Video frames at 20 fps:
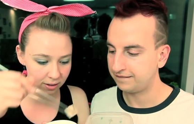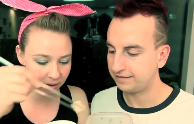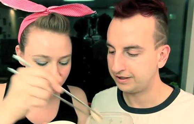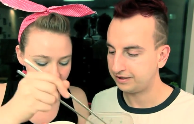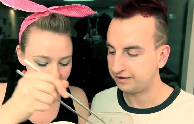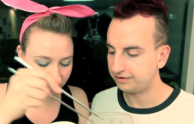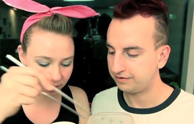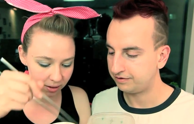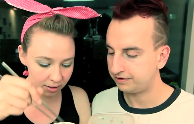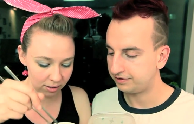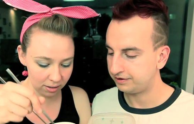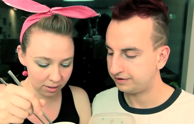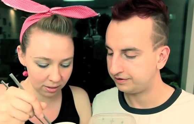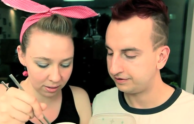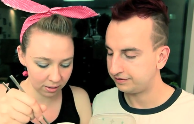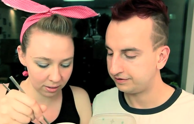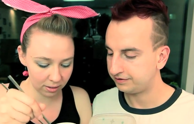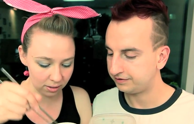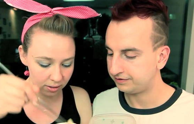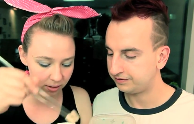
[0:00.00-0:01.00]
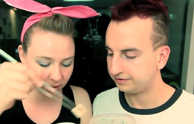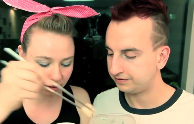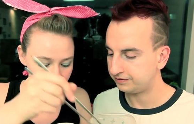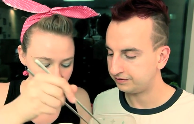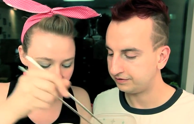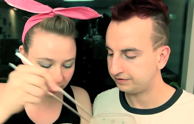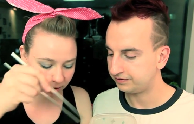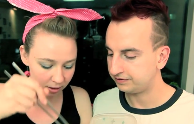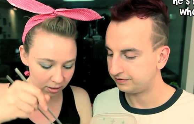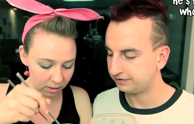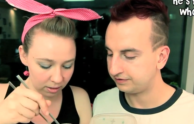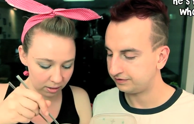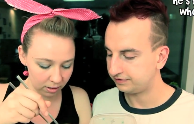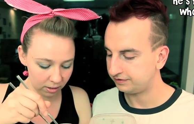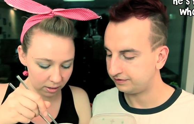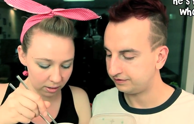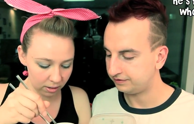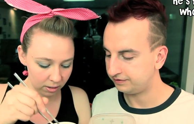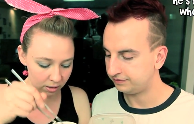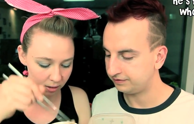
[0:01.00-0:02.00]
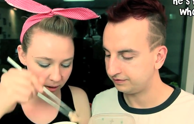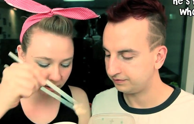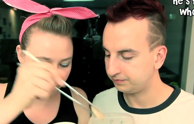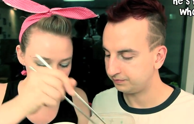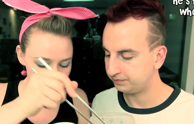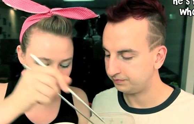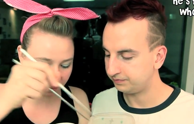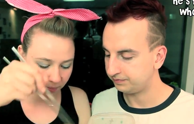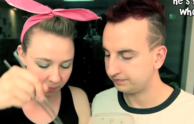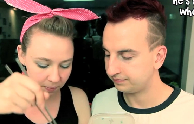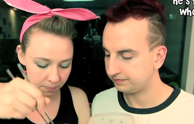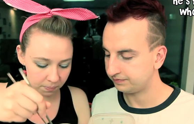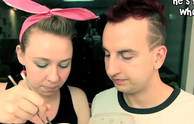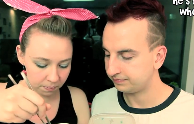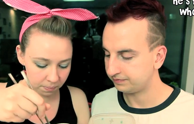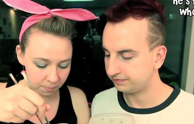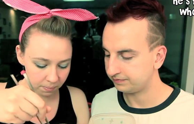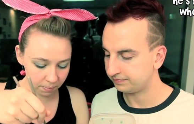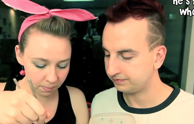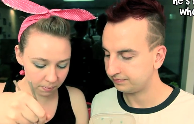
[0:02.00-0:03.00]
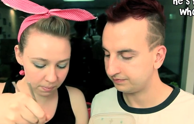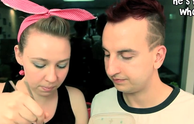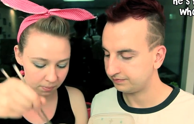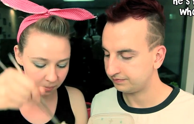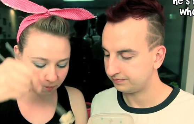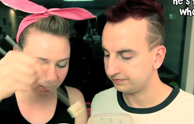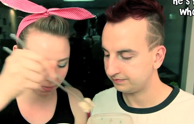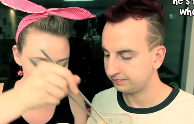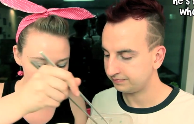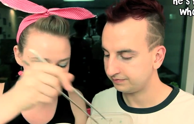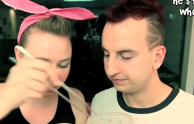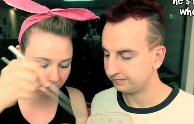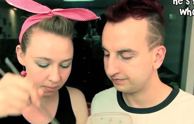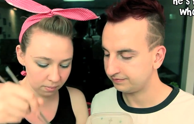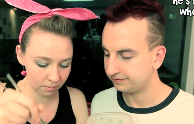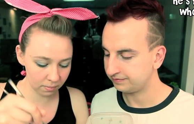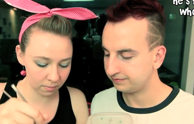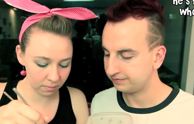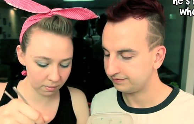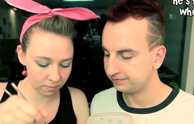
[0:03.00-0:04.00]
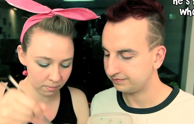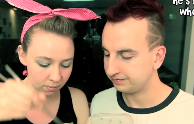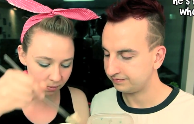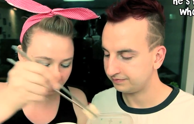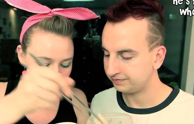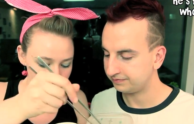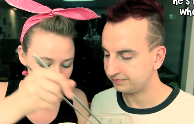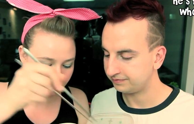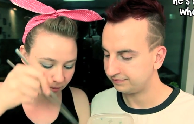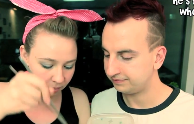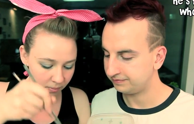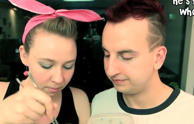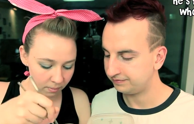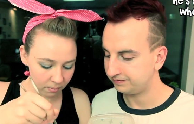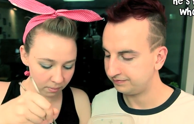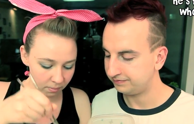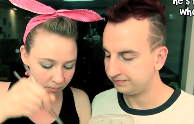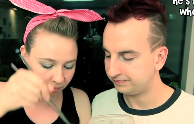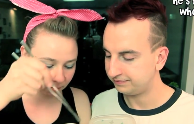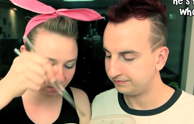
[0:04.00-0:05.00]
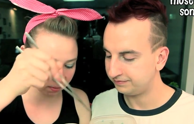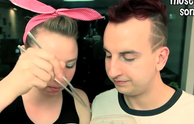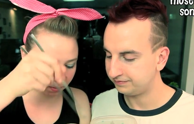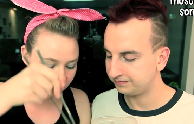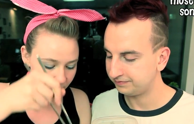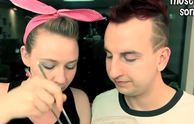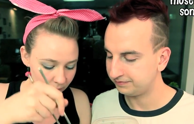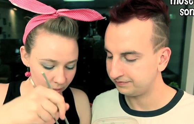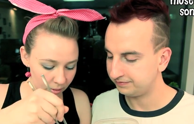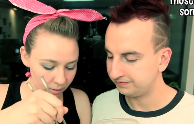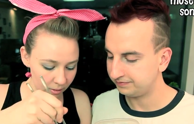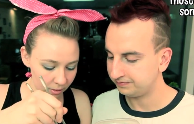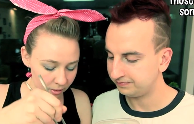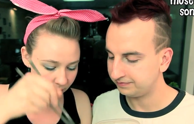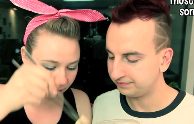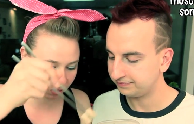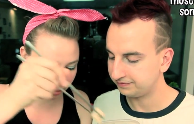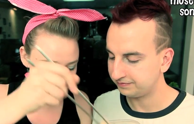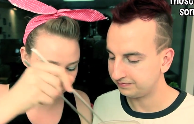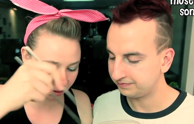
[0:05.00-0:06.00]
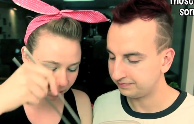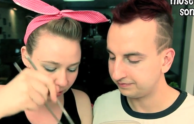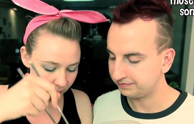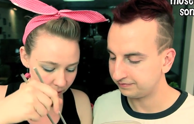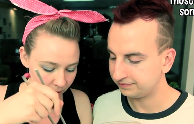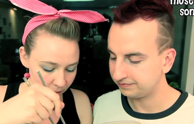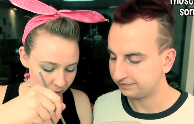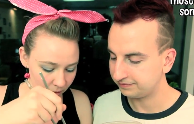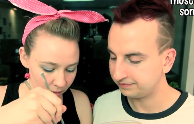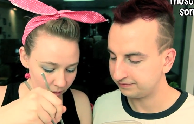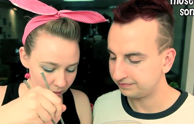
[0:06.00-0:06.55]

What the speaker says: [no speech]